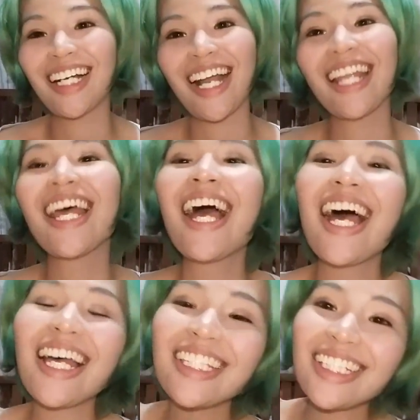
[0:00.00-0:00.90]
Alright,
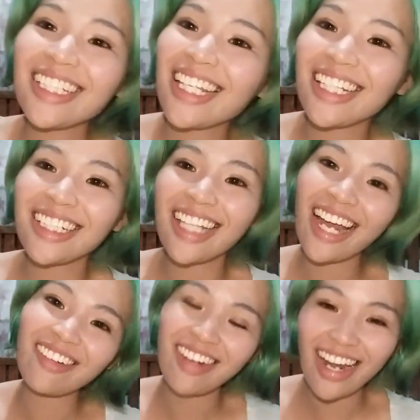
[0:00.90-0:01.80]
and then
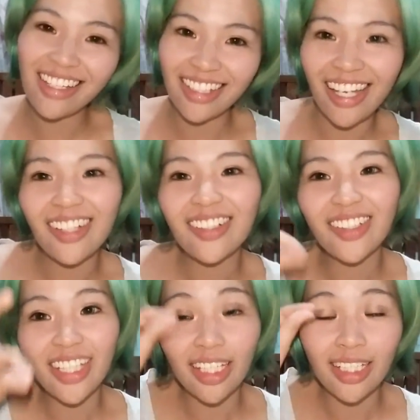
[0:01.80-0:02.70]
right now
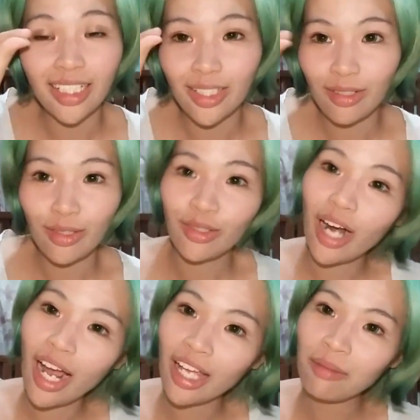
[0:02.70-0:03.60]
you can do your
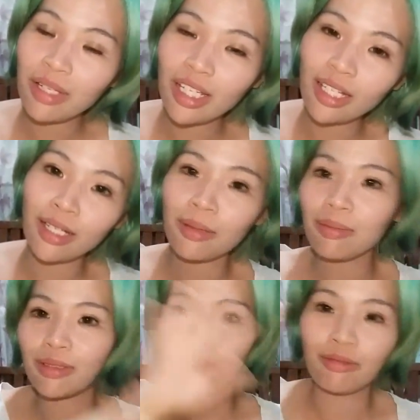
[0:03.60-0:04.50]
eye makeup
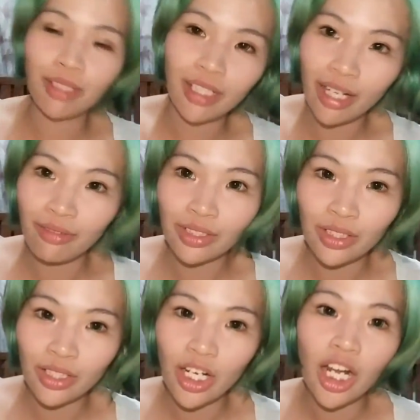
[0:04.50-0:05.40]
or
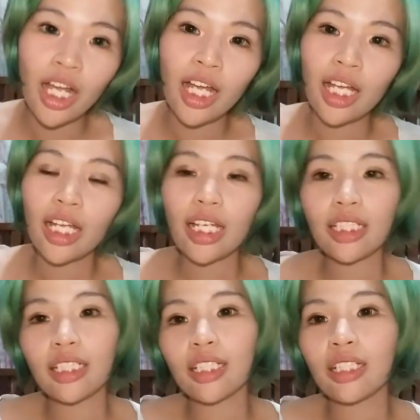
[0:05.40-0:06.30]
whatever,
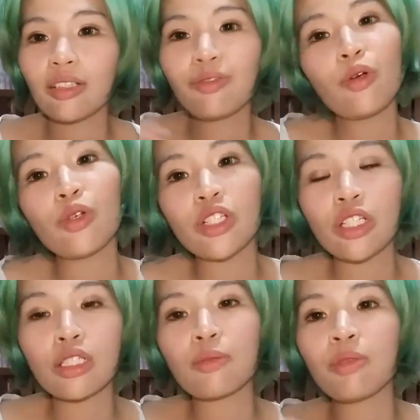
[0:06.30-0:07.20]
and then of course
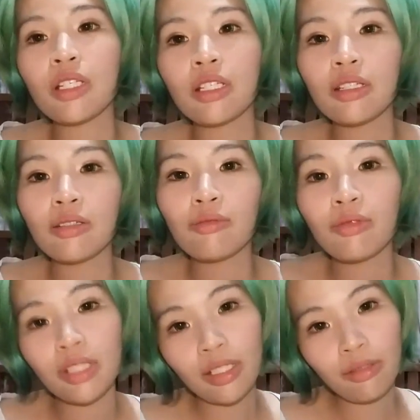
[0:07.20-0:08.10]
just be
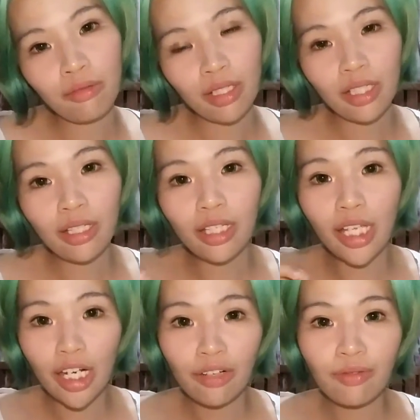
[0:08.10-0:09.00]
really really
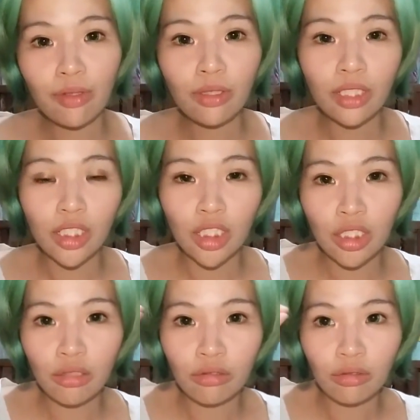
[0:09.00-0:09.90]
careful that
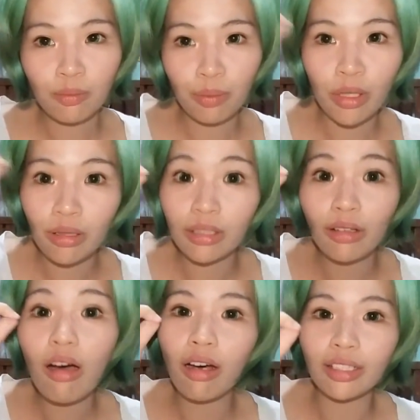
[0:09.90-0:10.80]
you don't
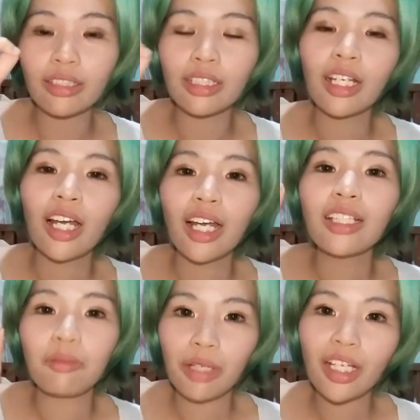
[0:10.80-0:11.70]
put on
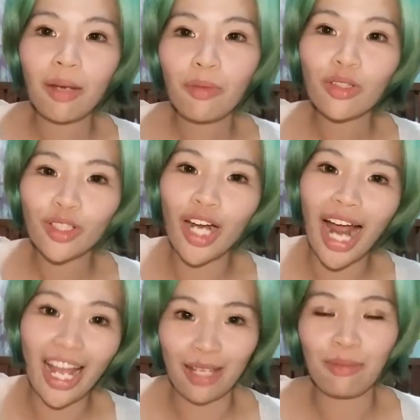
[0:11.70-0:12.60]
makeup on your
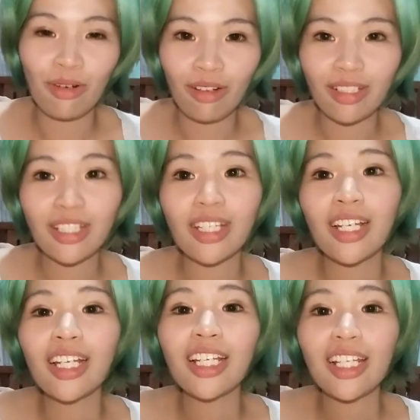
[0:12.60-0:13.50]
eyeballs,
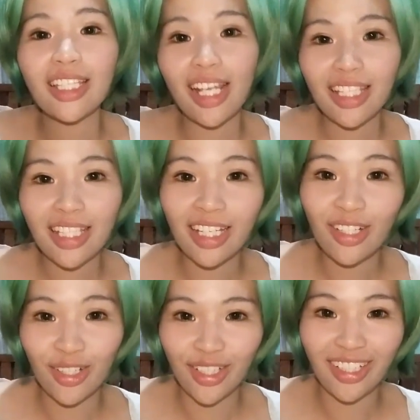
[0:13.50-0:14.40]
because that's
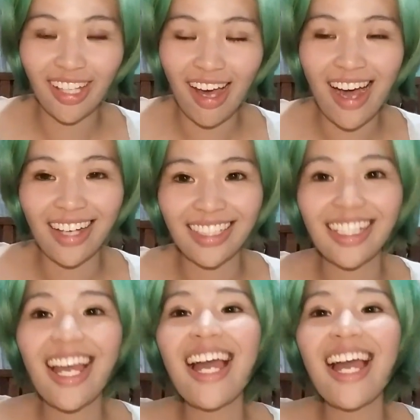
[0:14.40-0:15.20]
gonna hurt a lot,